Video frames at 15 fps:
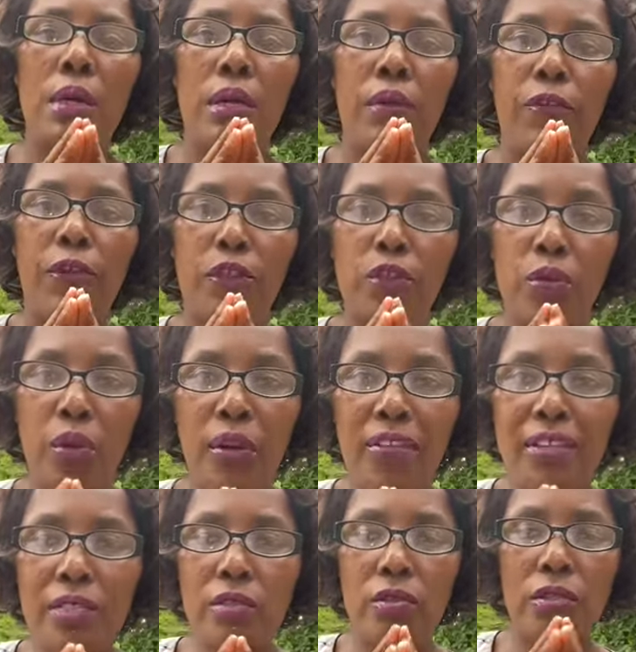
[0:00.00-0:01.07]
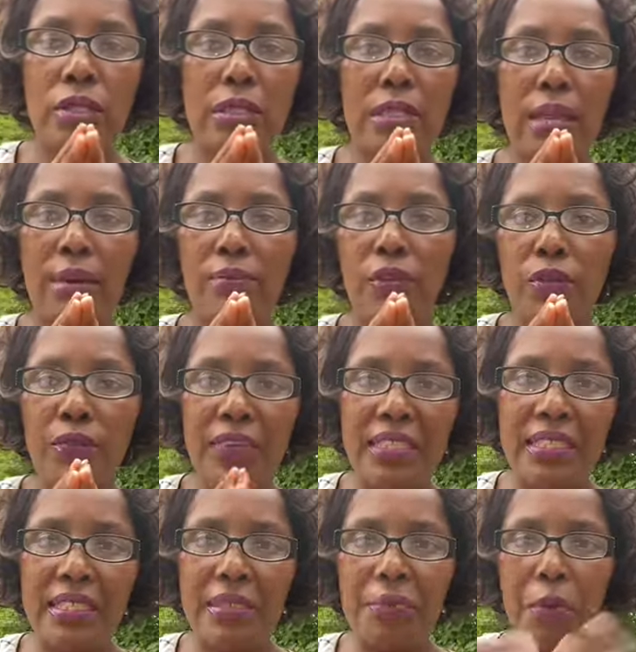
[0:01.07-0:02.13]
for tourists you just come to
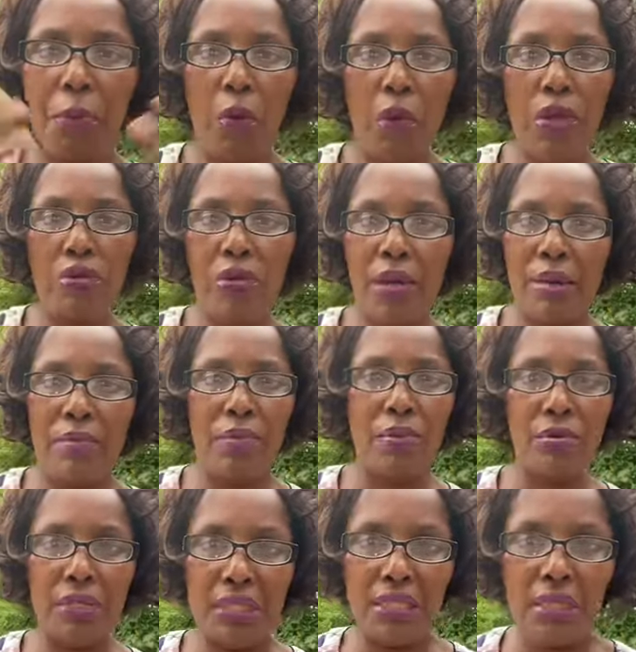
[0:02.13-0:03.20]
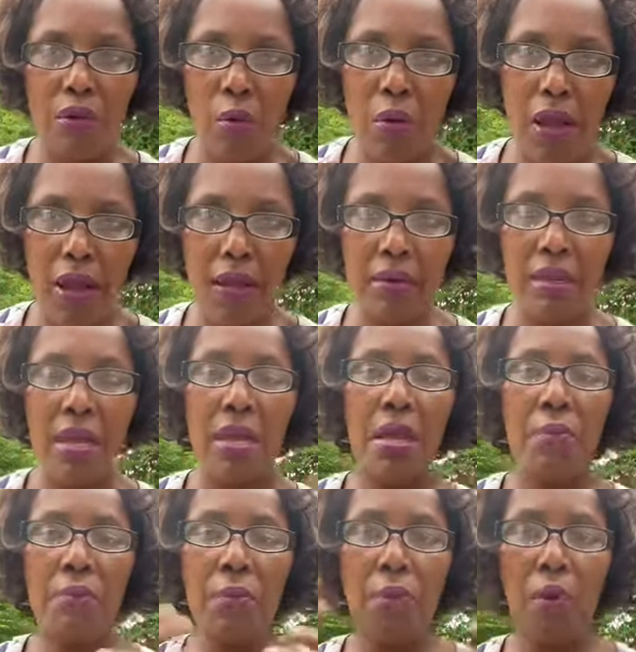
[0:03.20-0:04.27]
visit people want to come to disney world
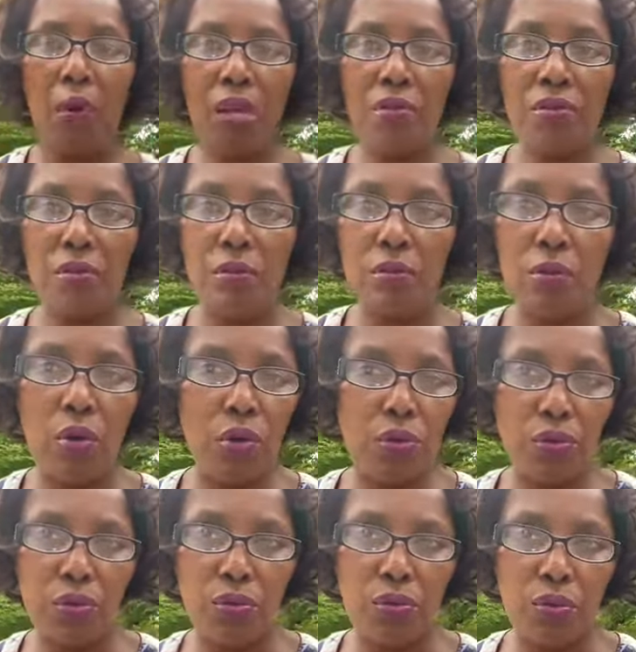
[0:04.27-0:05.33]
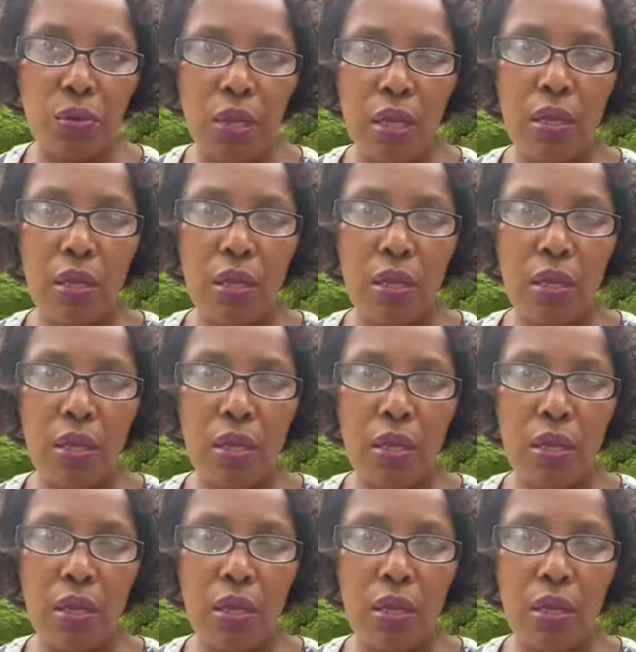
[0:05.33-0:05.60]
people want to go to